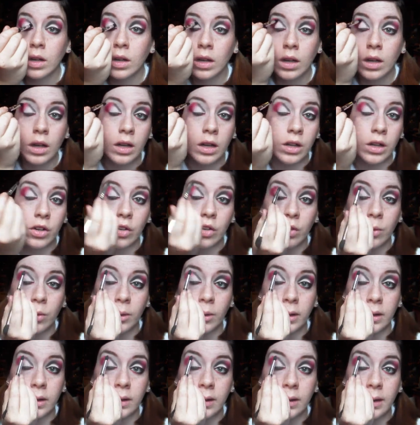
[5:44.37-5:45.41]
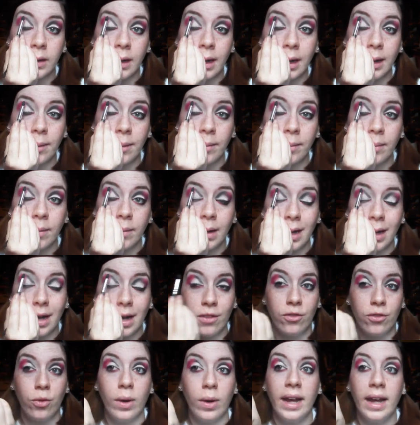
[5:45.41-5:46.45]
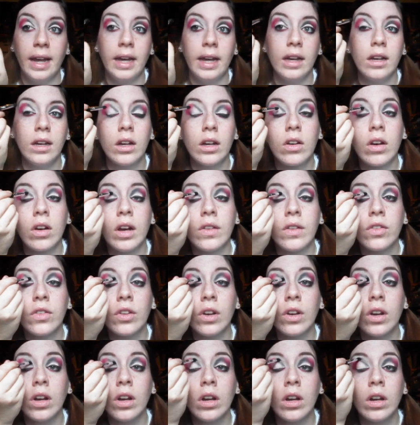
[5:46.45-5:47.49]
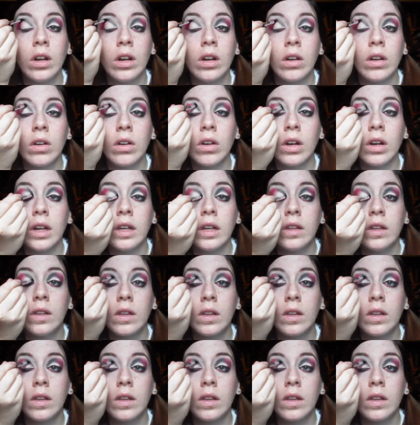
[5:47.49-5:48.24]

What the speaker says: And you just want to stop halfway across your crease.